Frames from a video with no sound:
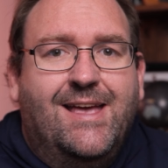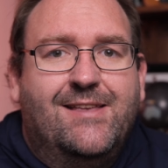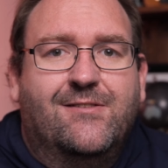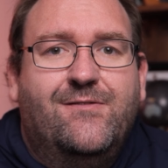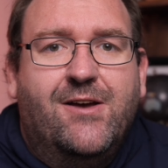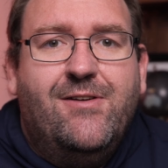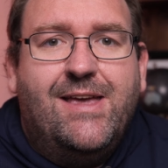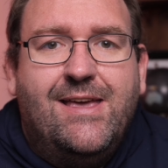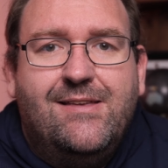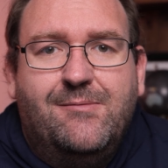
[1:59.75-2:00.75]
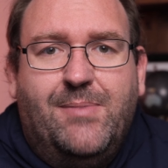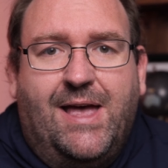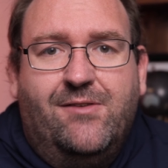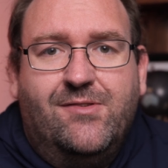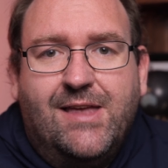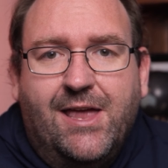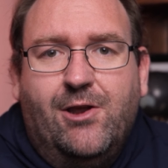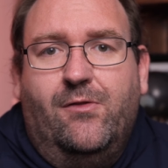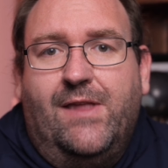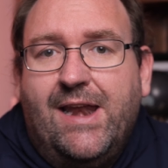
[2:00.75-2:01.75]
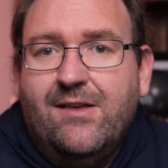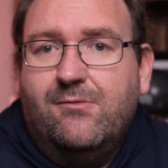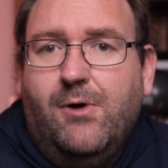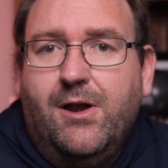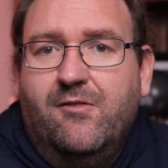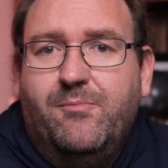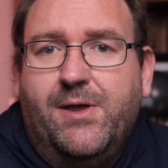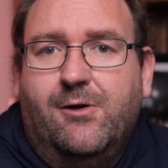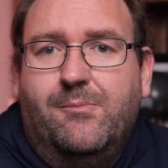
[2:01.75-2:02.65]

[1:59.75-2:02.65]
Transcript: it's a very easy path to get on, and it's one I've been